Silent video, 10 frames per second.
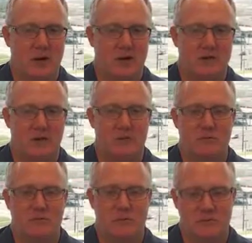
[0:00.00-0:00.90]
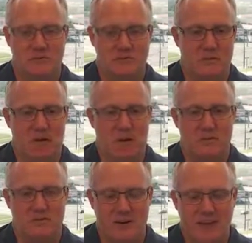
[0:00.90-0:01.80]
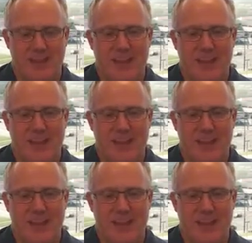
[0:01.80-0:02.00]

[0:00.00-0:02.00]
golf clubs, which isn't very often.